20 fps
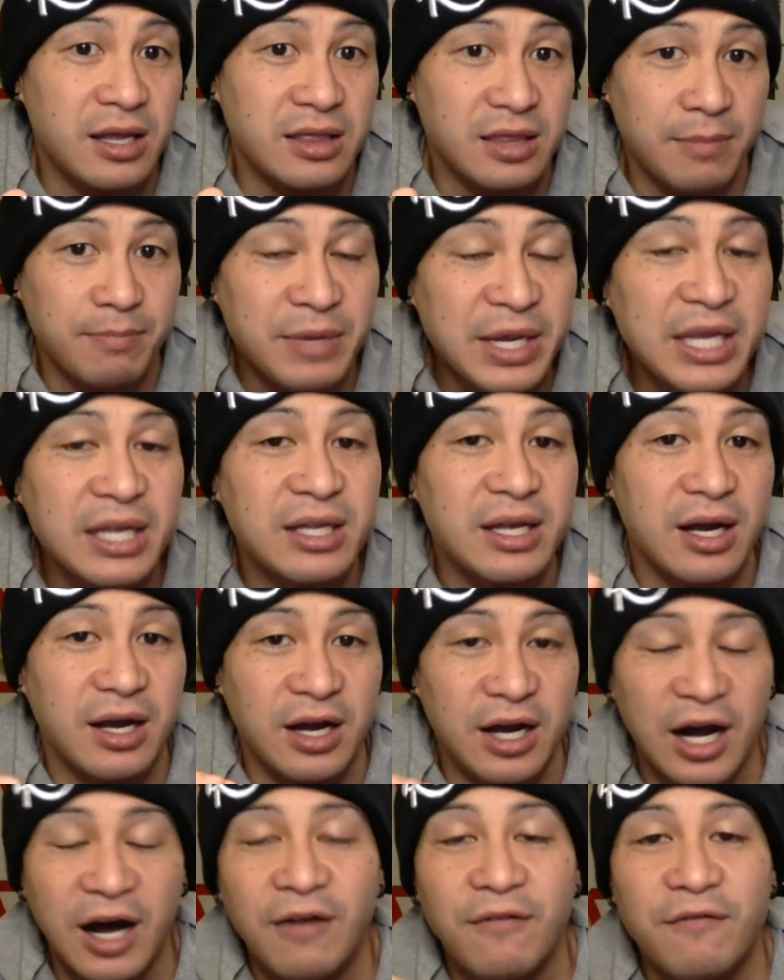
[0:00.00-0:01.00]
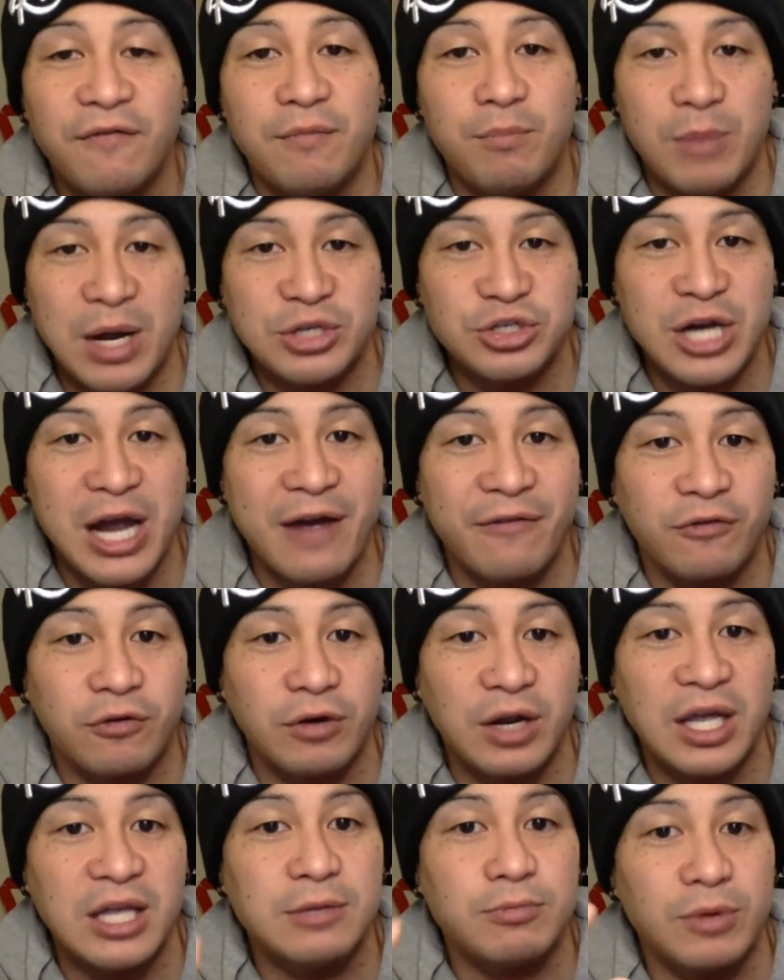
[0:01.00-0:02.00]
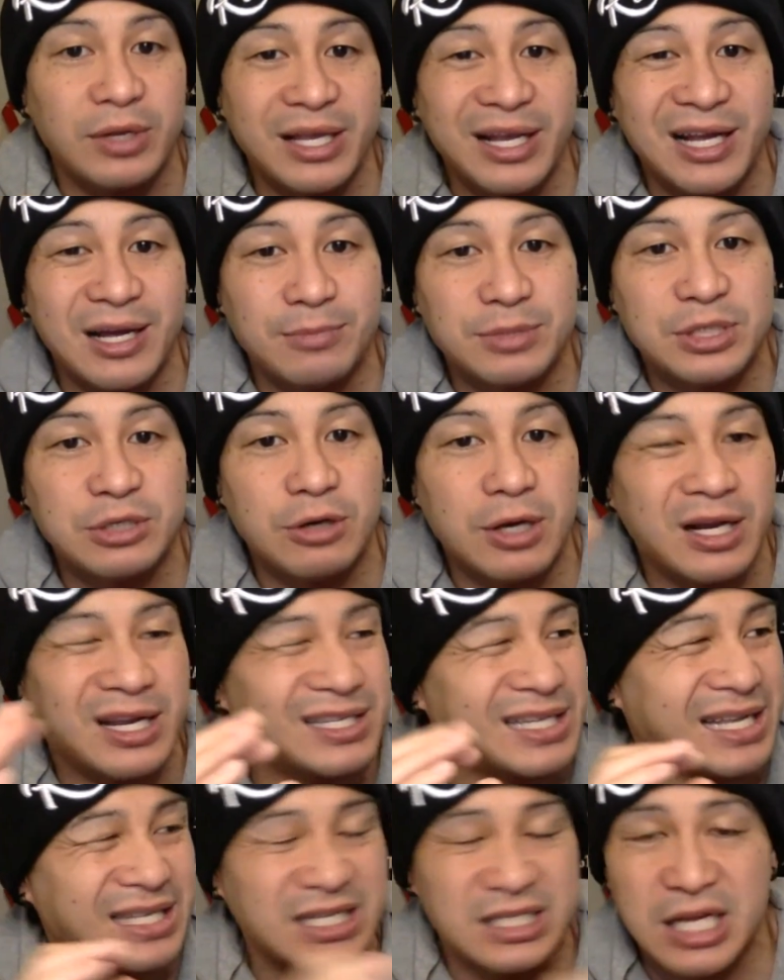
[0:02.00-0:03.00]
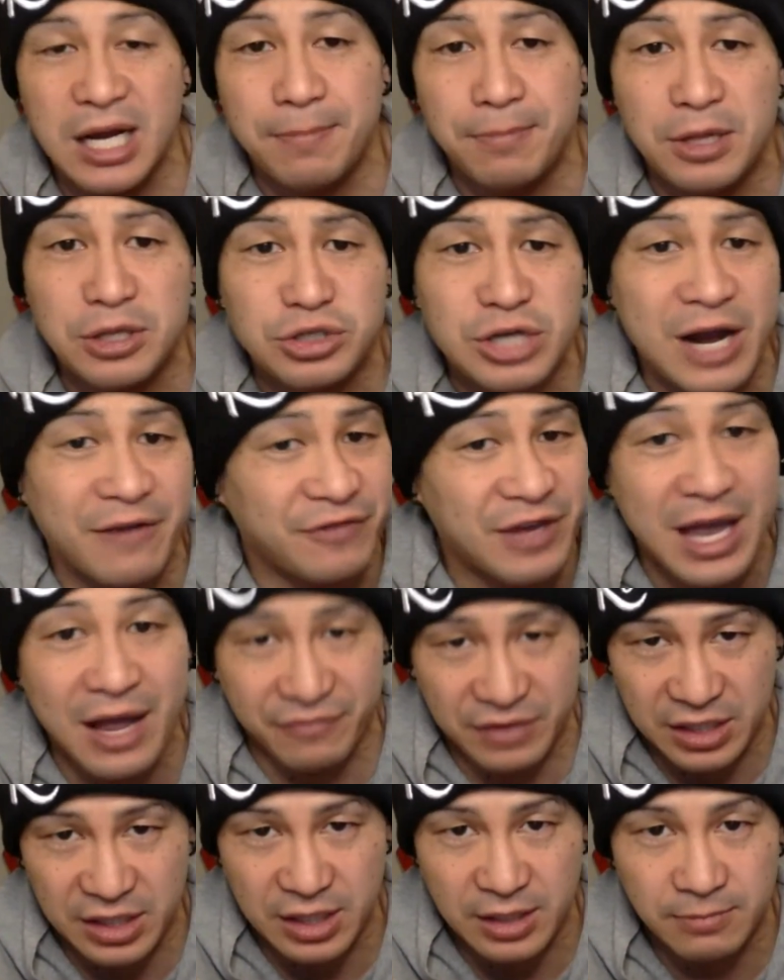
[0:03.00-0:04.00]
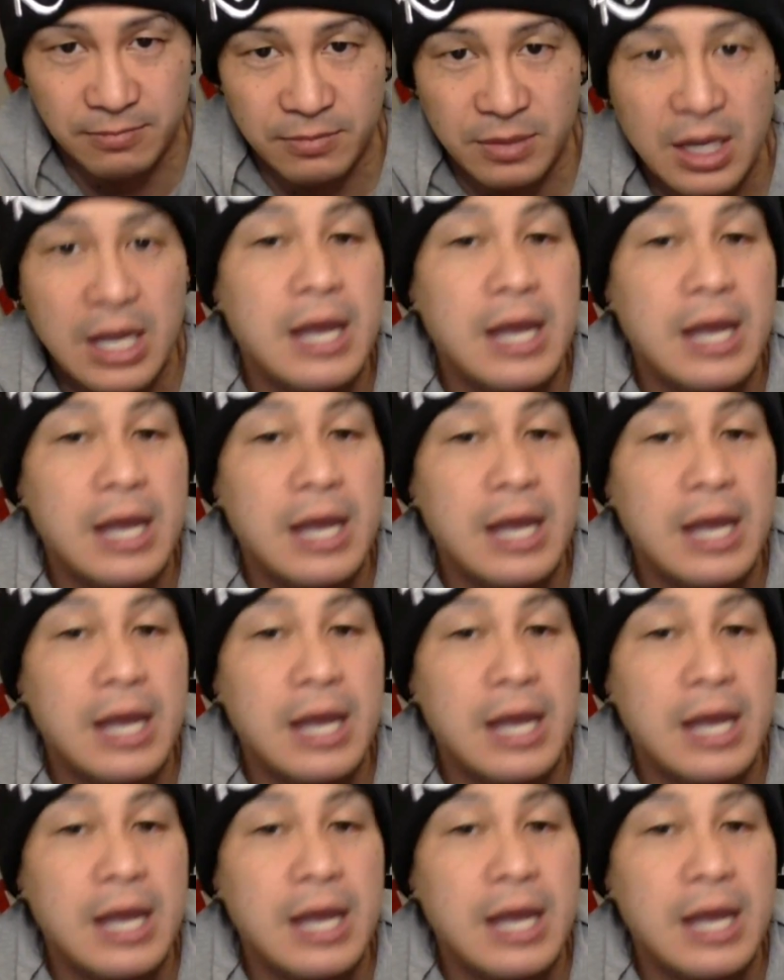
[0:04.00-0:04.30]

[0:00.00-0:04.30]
the meat of my draft grade when it comes to it, because at the top of the draft, you have to hit.